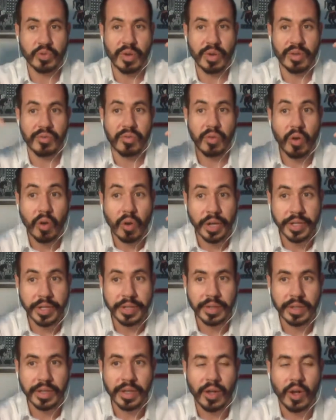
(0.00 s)
to
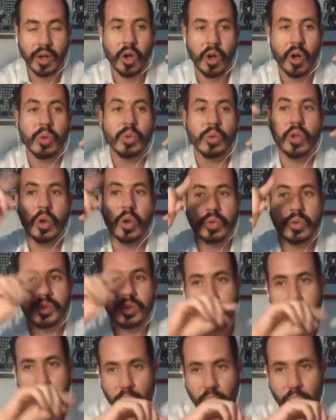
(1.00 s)
avoid all those
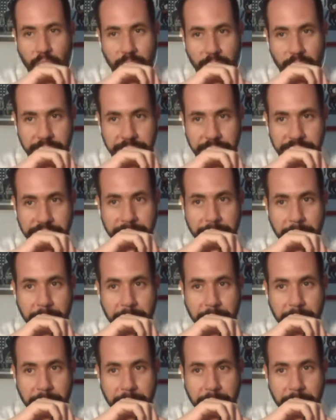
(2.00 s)
problems.